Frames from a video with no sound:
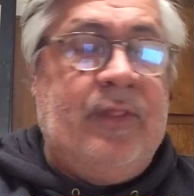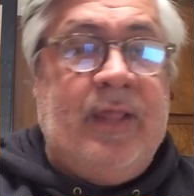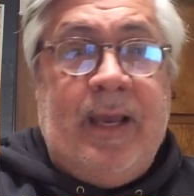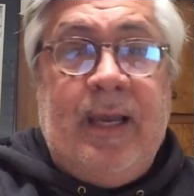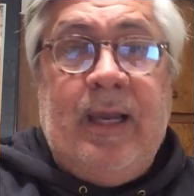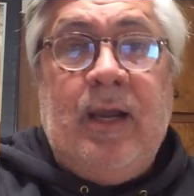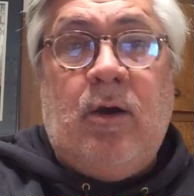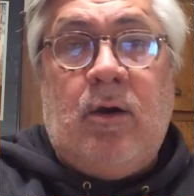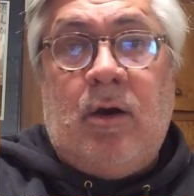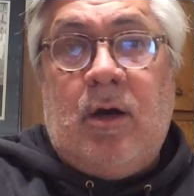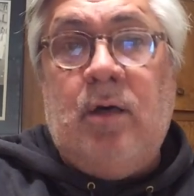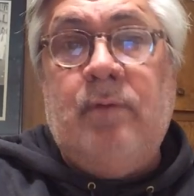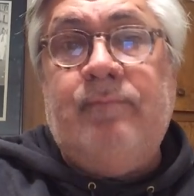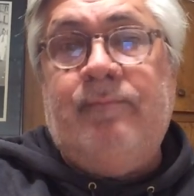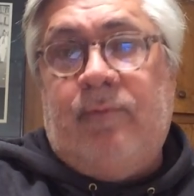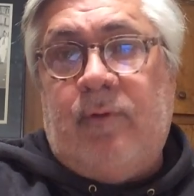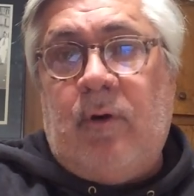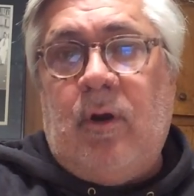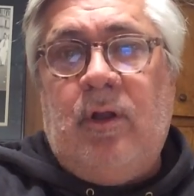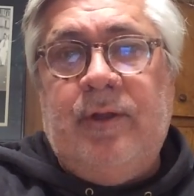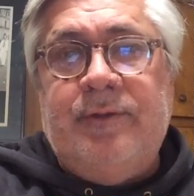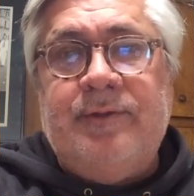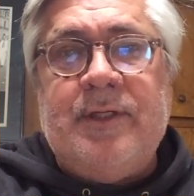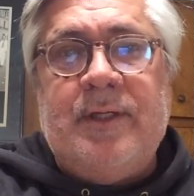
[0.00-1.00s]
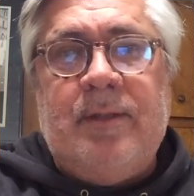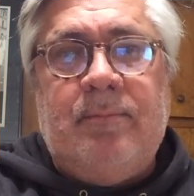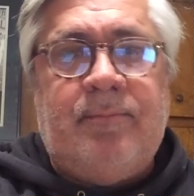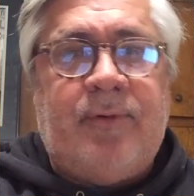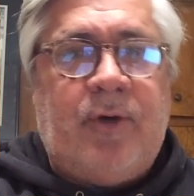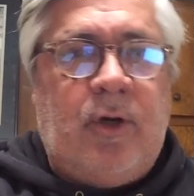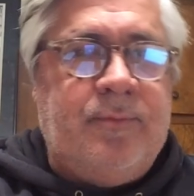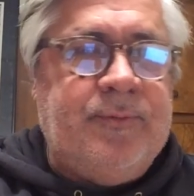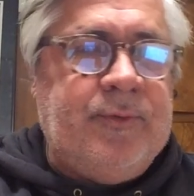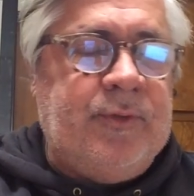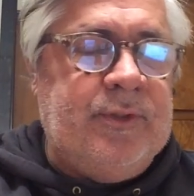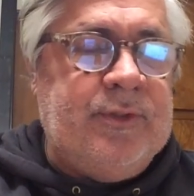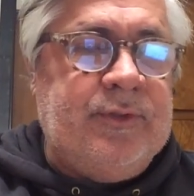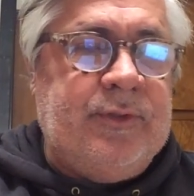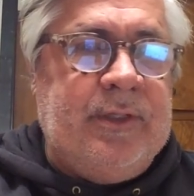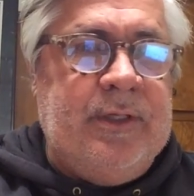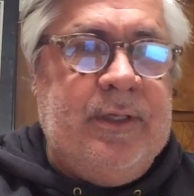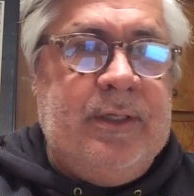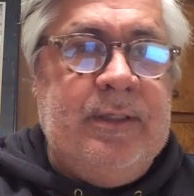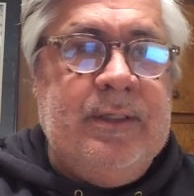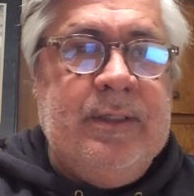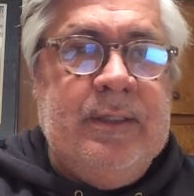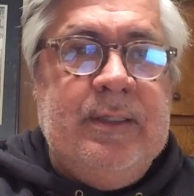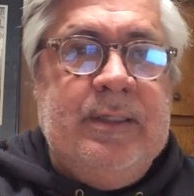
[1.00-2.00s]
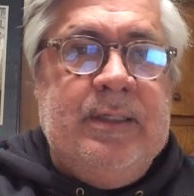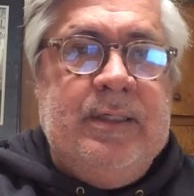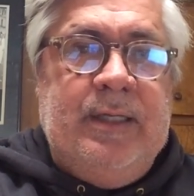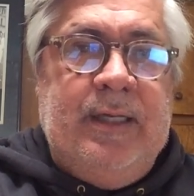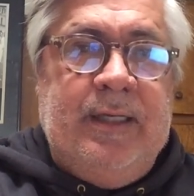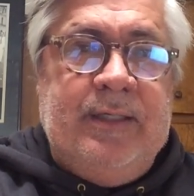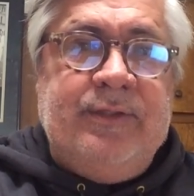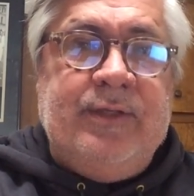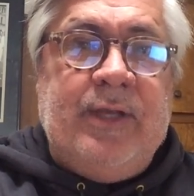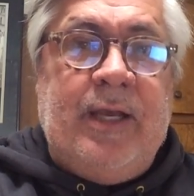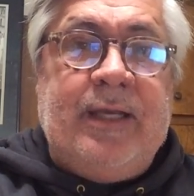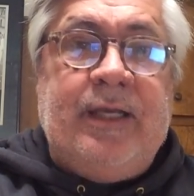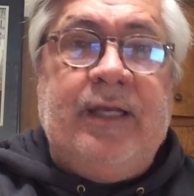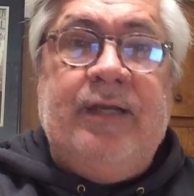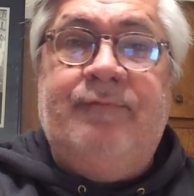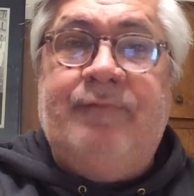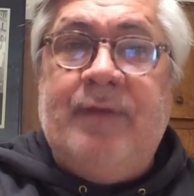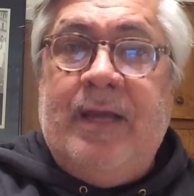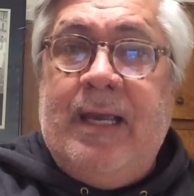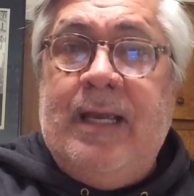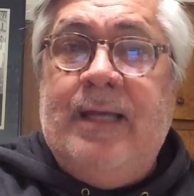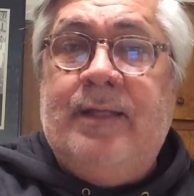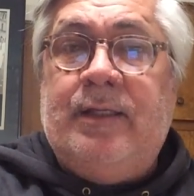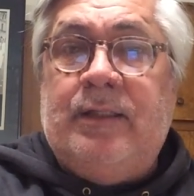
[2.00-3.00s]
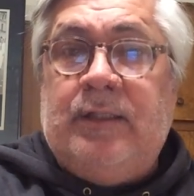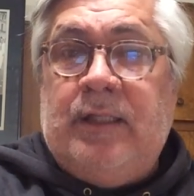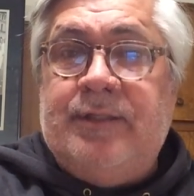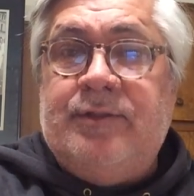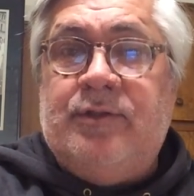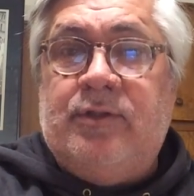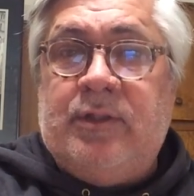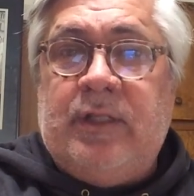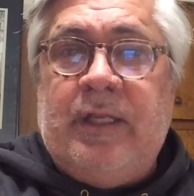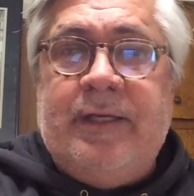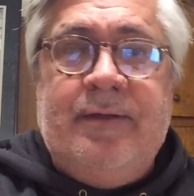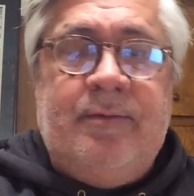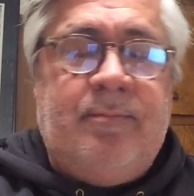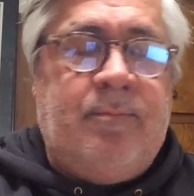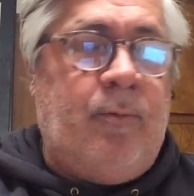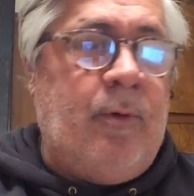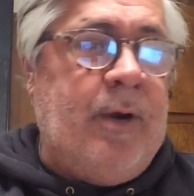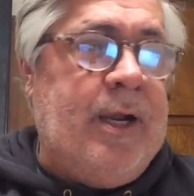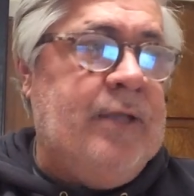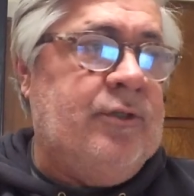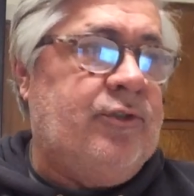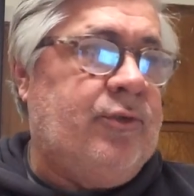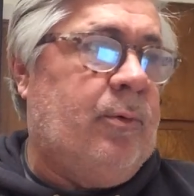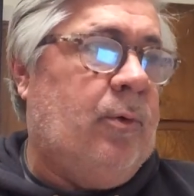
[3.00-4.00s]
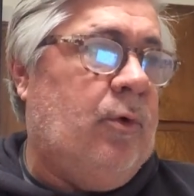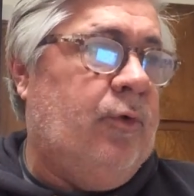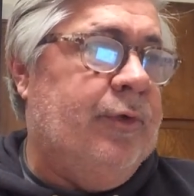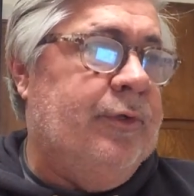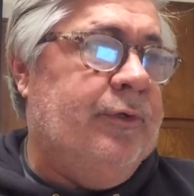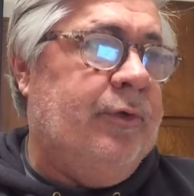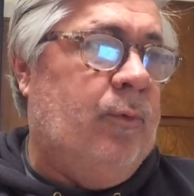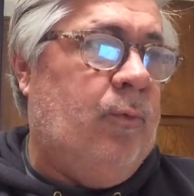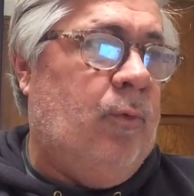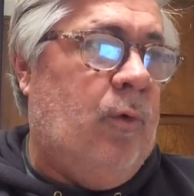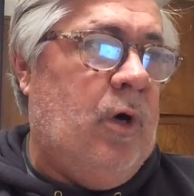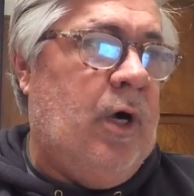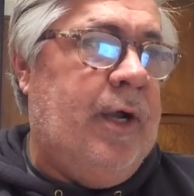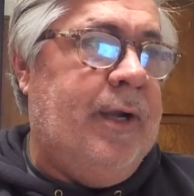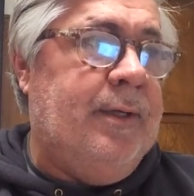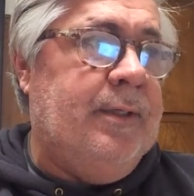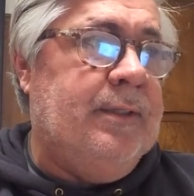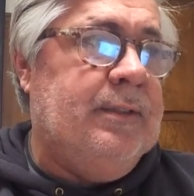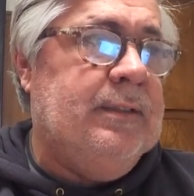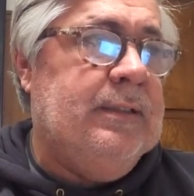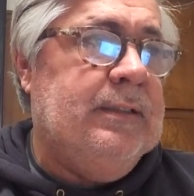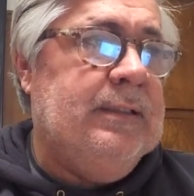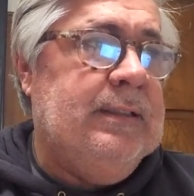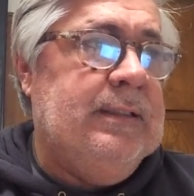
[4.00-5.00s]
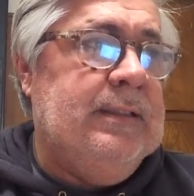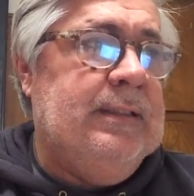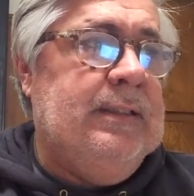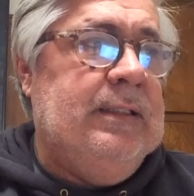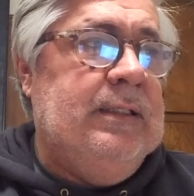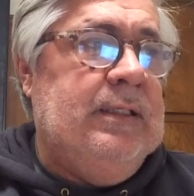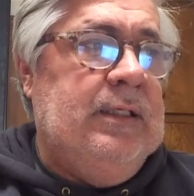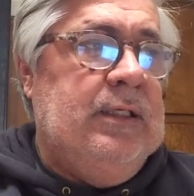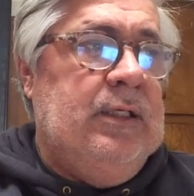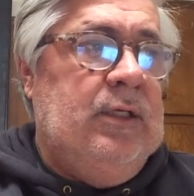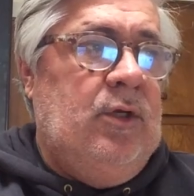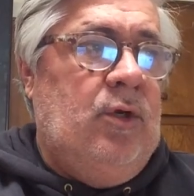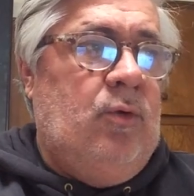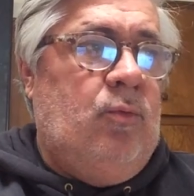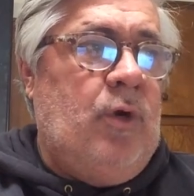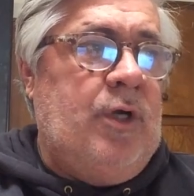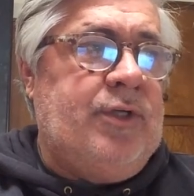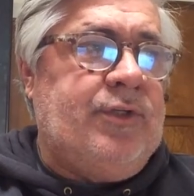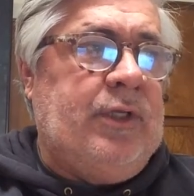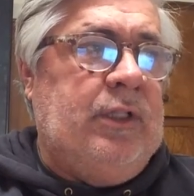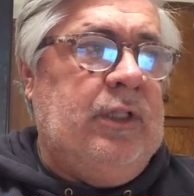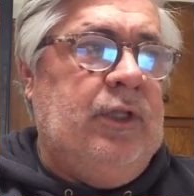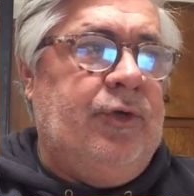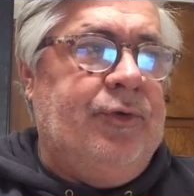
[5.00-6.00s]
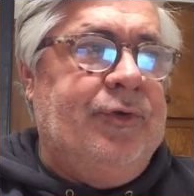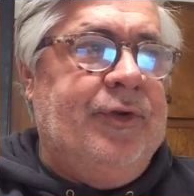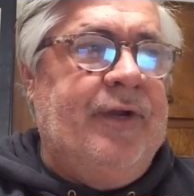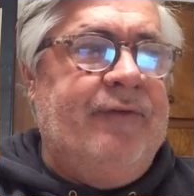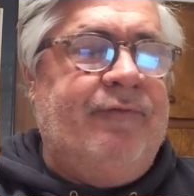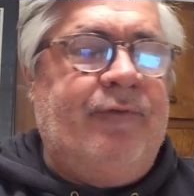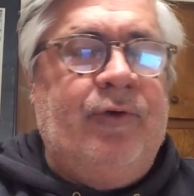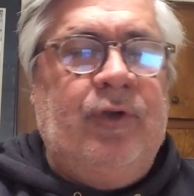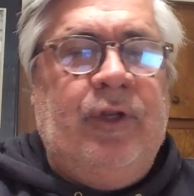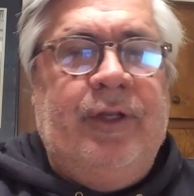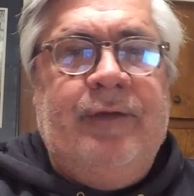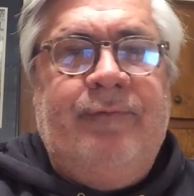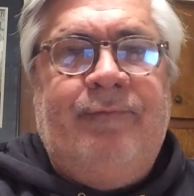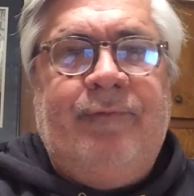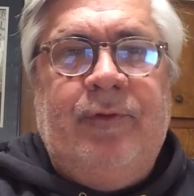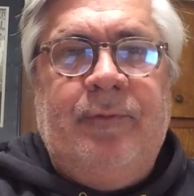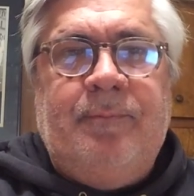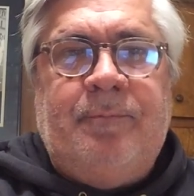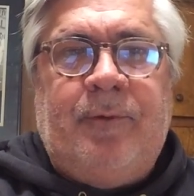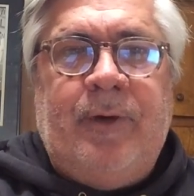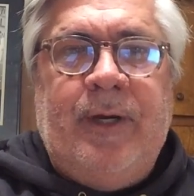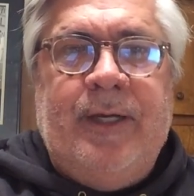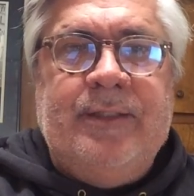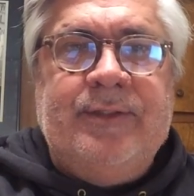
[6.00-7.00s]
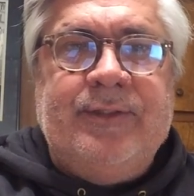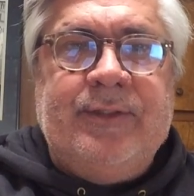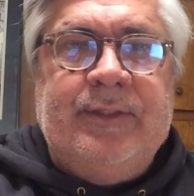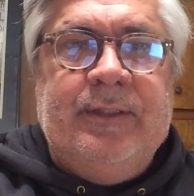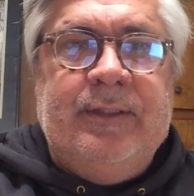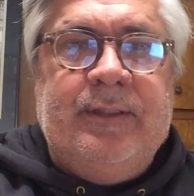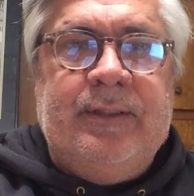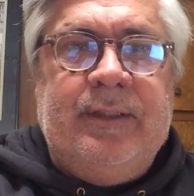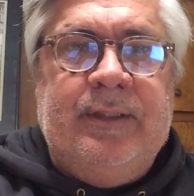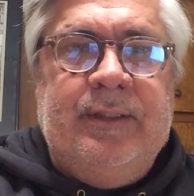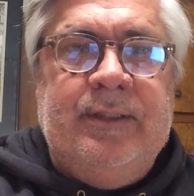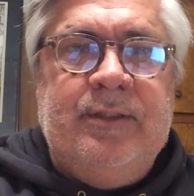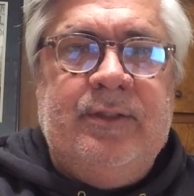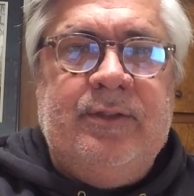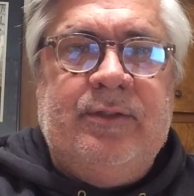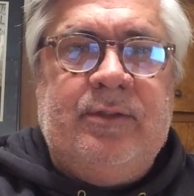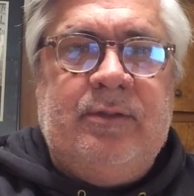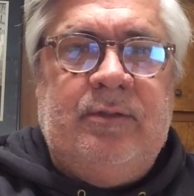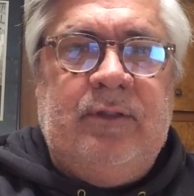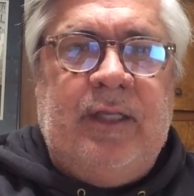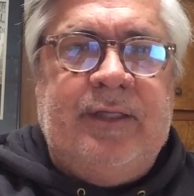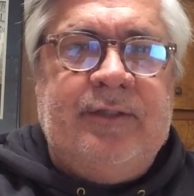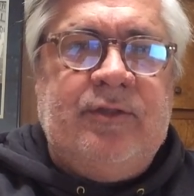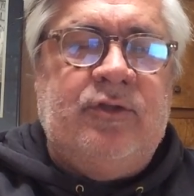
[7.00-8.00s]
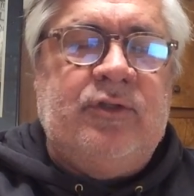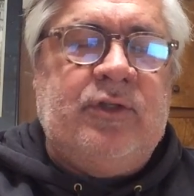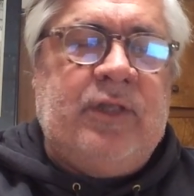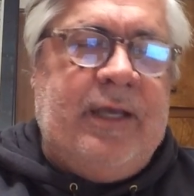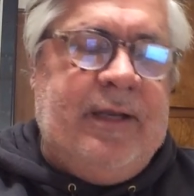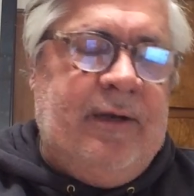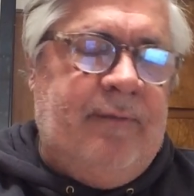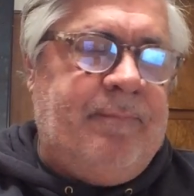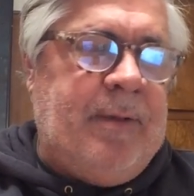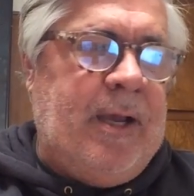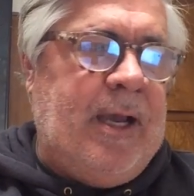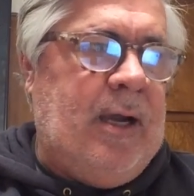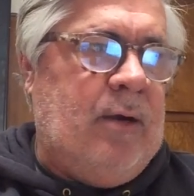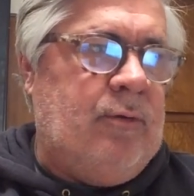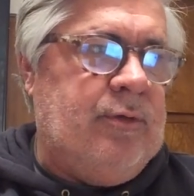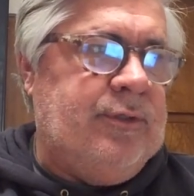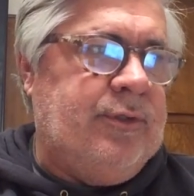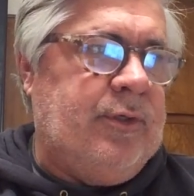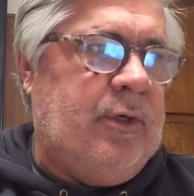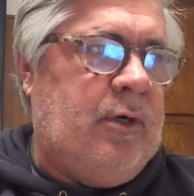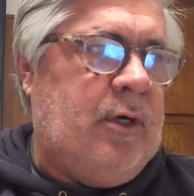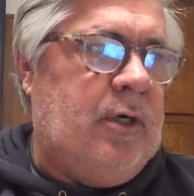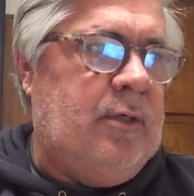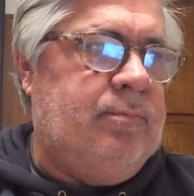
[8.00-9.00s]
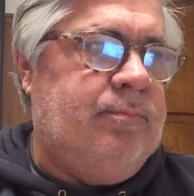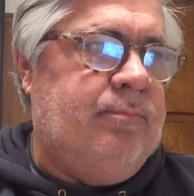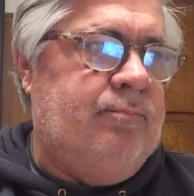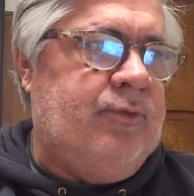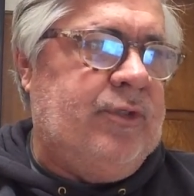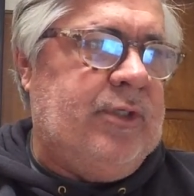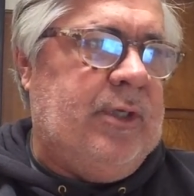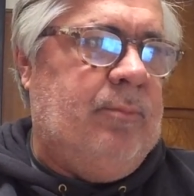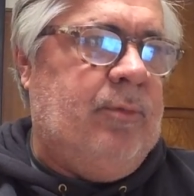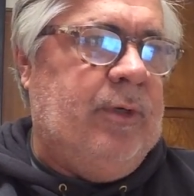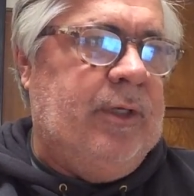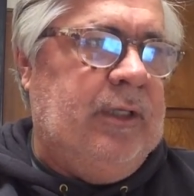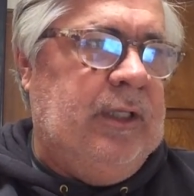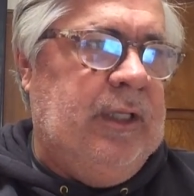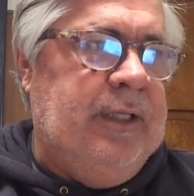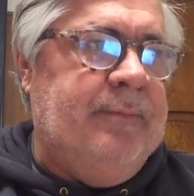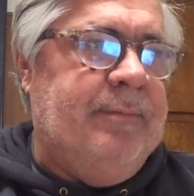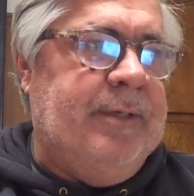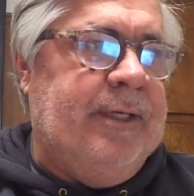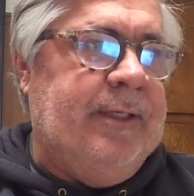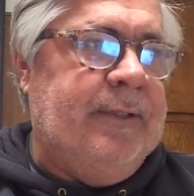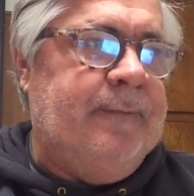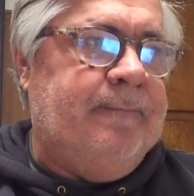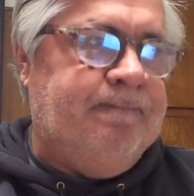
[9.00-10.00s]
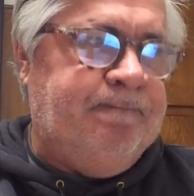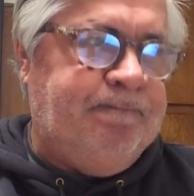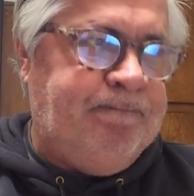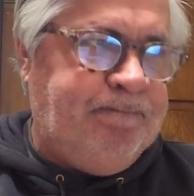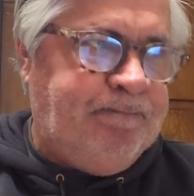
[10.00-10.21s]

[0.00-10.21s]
they are, for all intent and purposes, the executive and the legislative branch rolled into one. Works a little differently for the president. His legislative powers are somewhat limited.